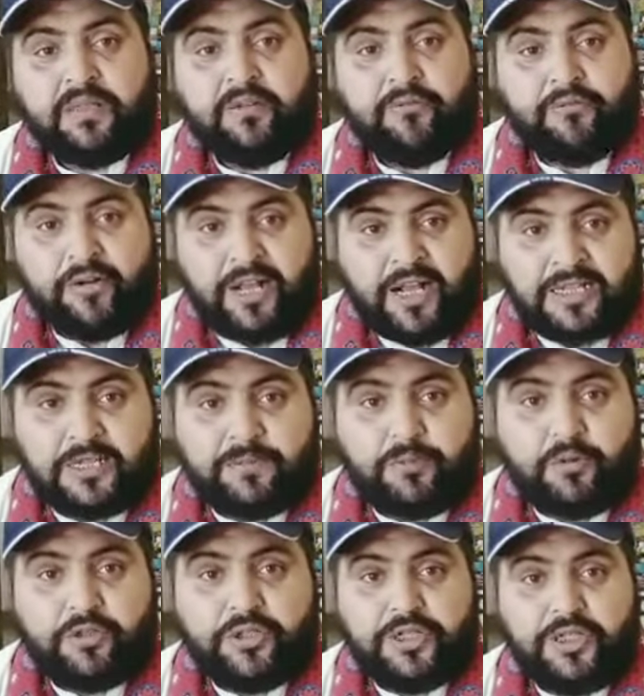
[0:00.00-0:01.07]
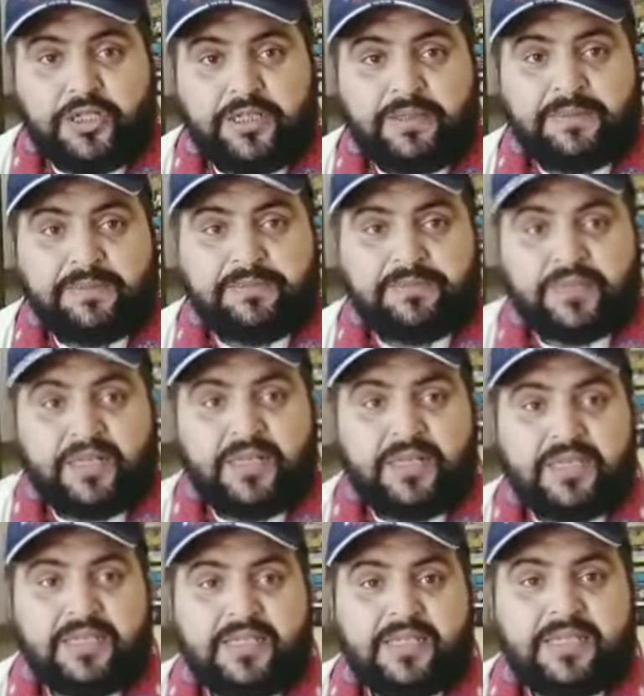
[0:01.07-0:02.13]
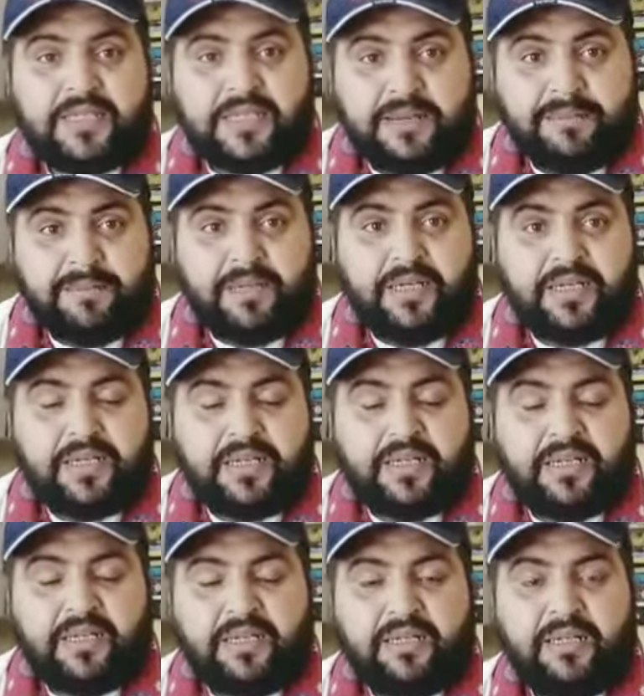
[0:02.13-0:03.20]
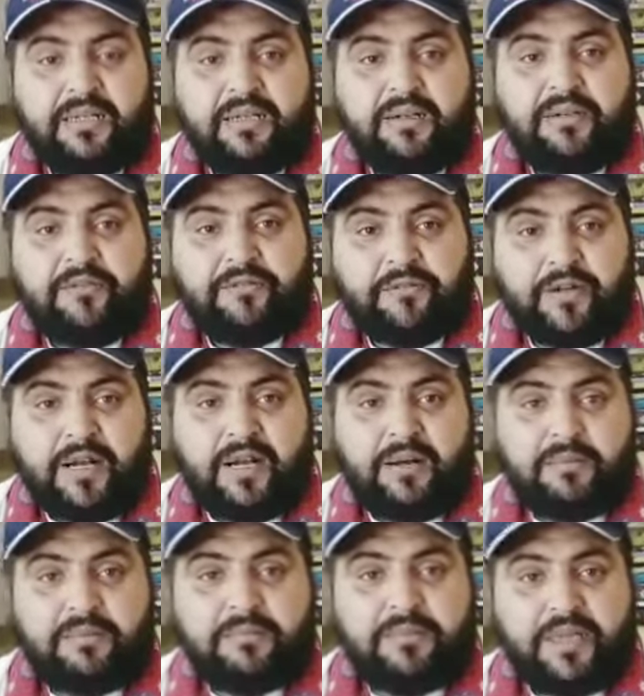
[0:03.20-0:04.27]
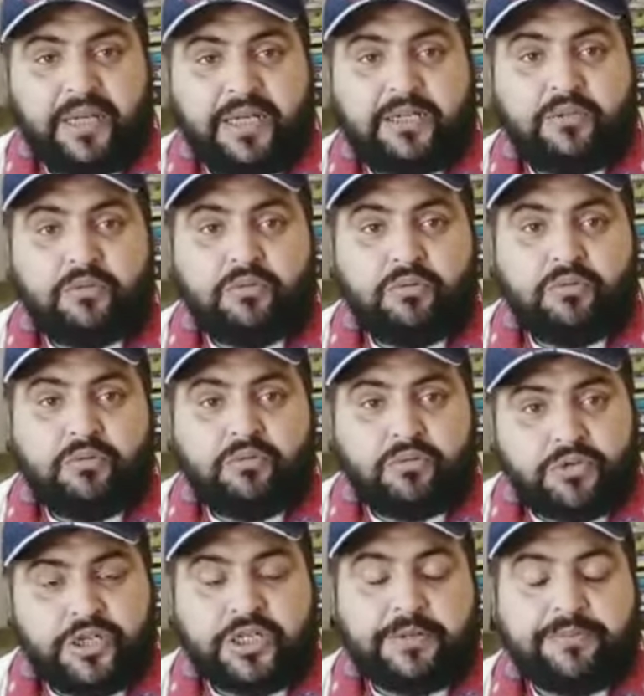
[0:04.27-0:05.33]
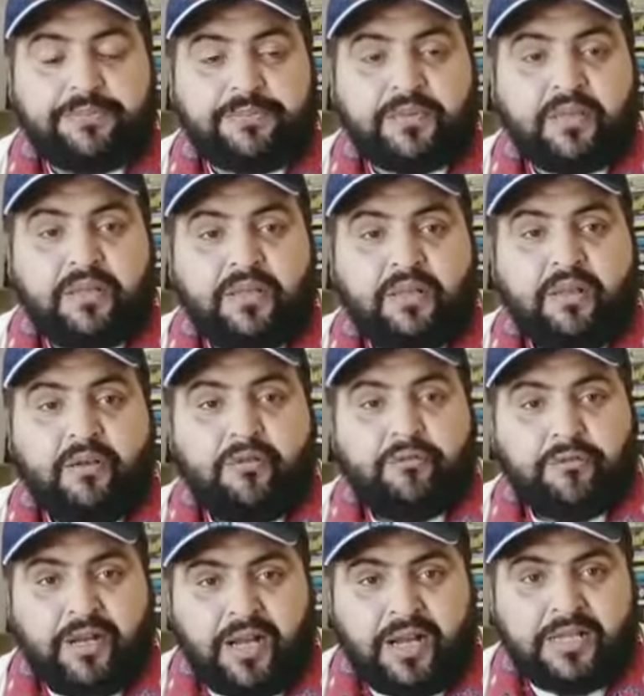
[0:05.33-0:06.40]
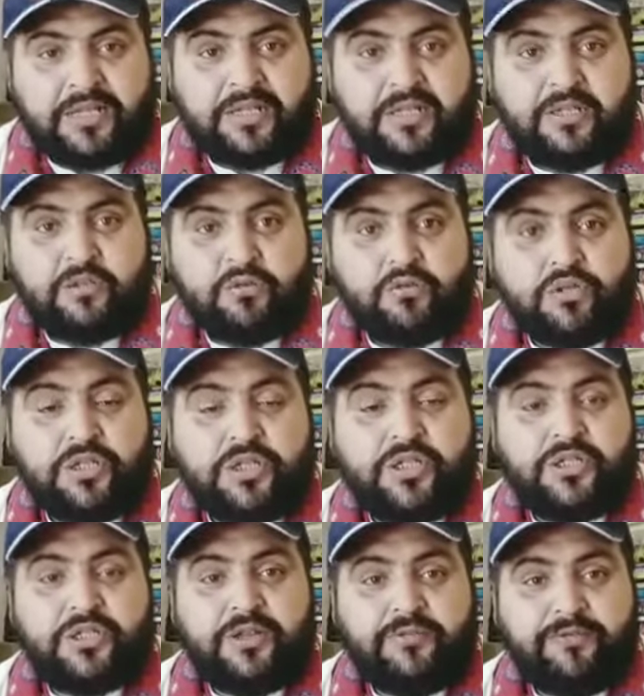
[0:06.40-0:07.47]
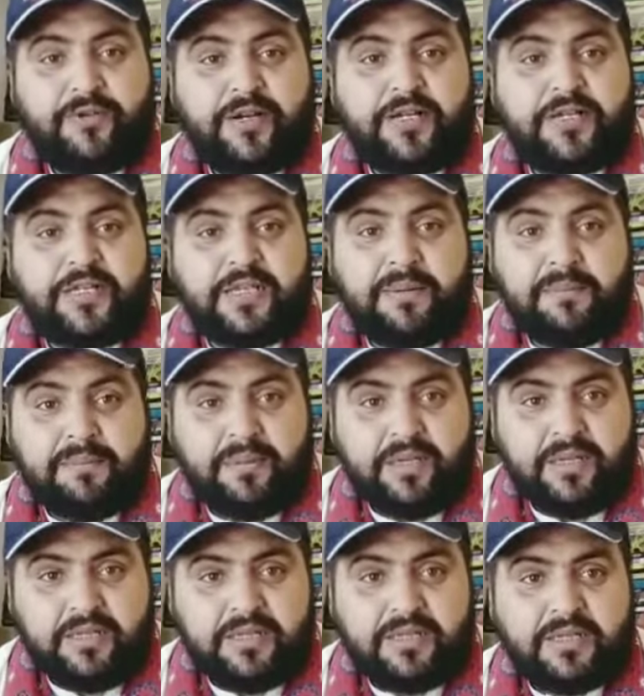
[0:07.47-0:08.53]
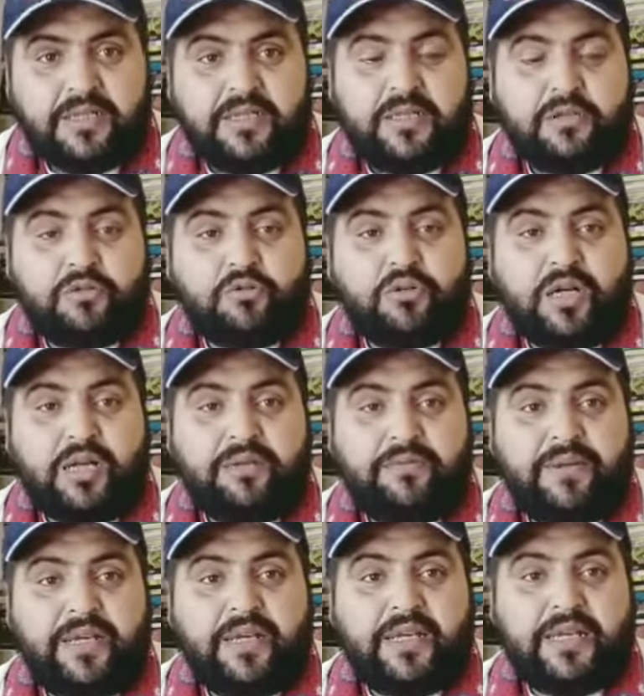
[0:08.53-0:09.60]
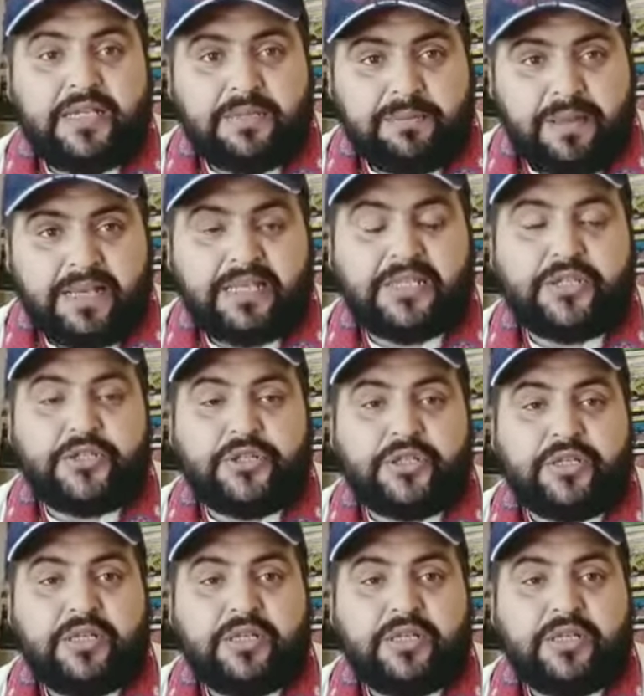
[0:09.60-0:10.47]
Frost poetry is symbolical from A to Z. Frost uses different symbols to convey his message.